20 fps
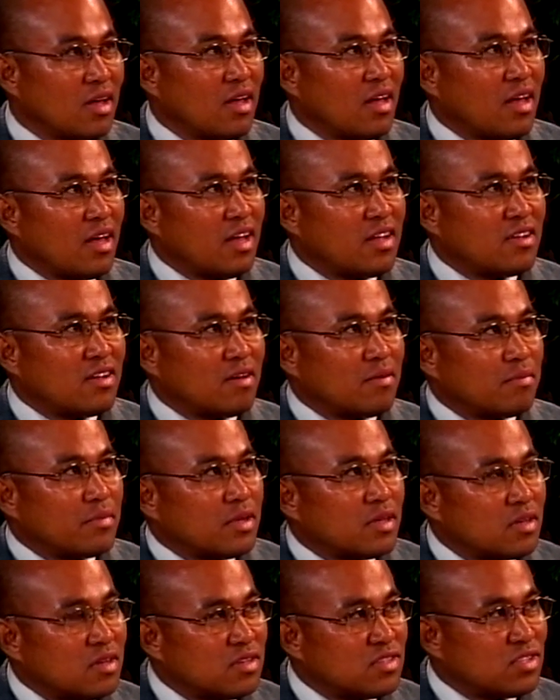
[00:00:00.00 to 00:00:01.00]
And
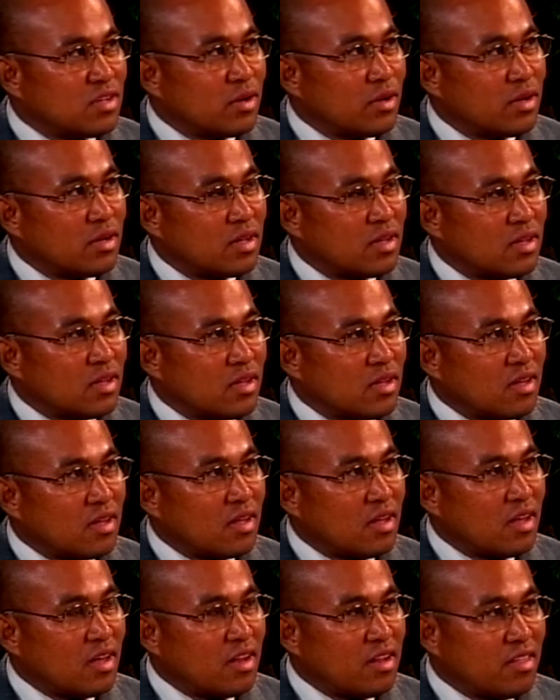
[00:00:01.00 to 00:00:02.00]
is there
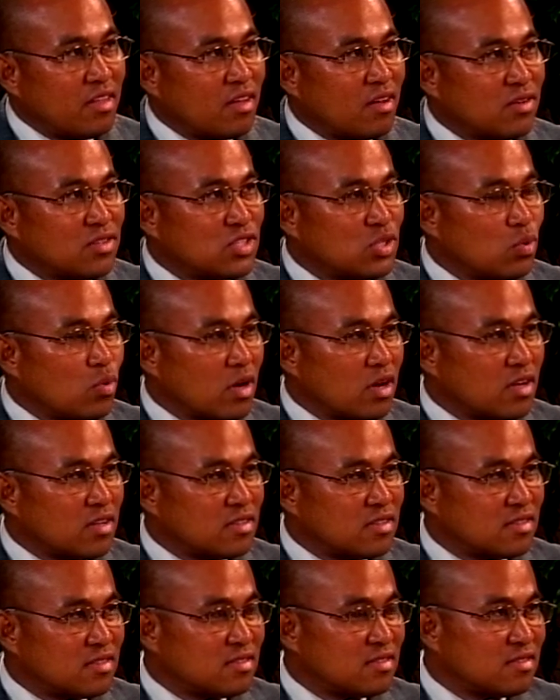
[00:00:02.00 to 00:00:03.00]
anything else you want
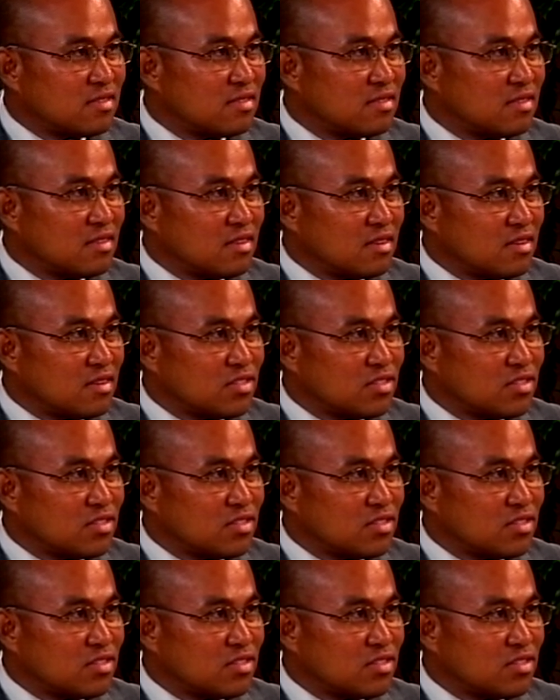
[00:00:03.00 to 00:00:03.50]
to?